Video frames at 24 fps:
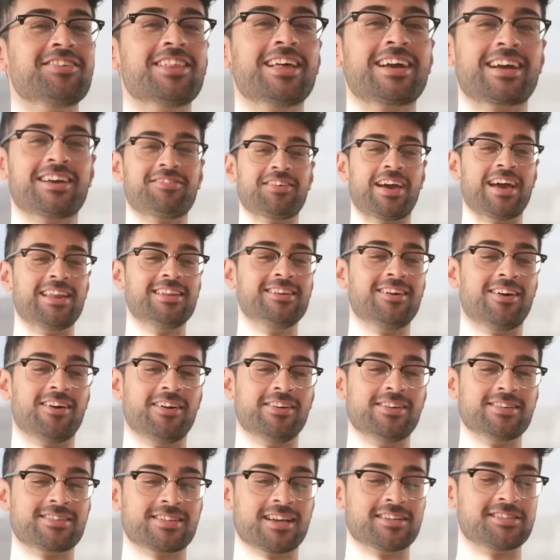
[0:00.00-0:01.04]
feel like if any
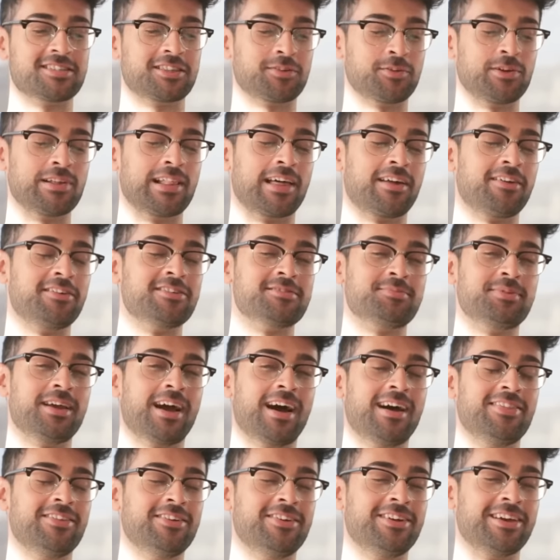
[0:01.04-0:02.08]
artist has three letters
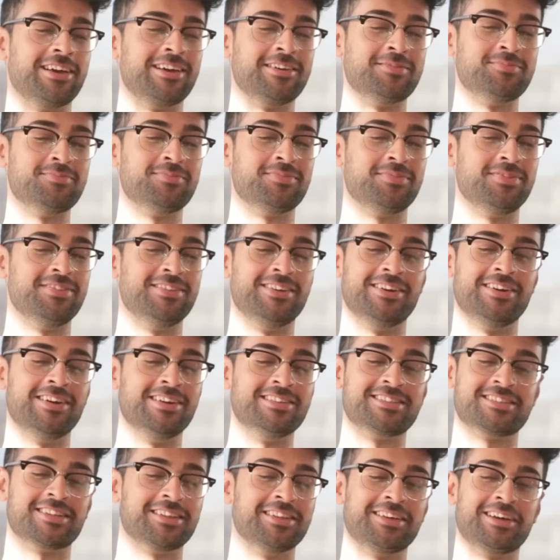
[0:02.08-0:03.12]
behind their name, they're
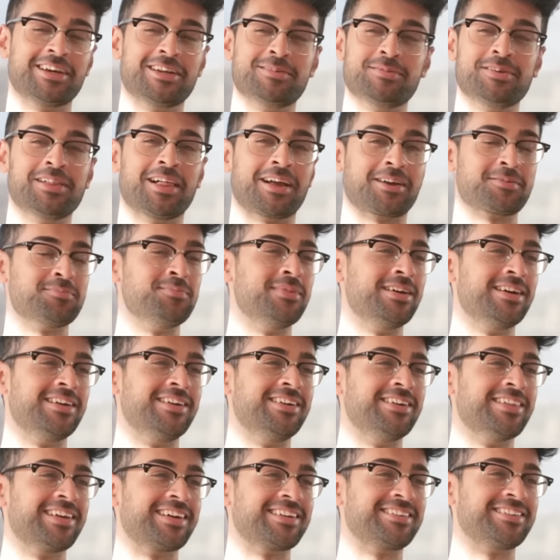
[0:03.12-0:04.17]
instantly gonna be like mid
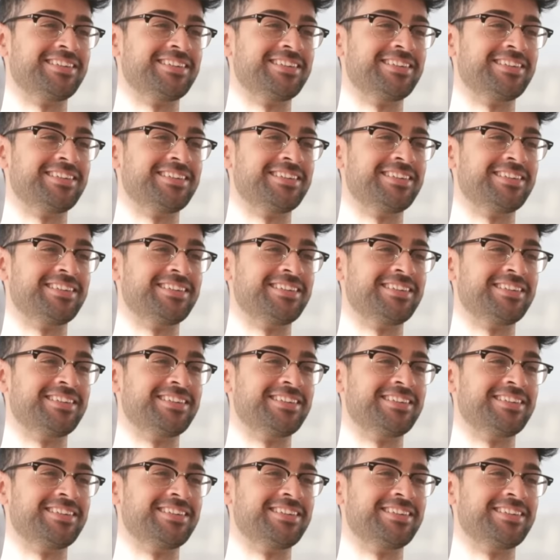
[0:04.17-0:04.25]
or like,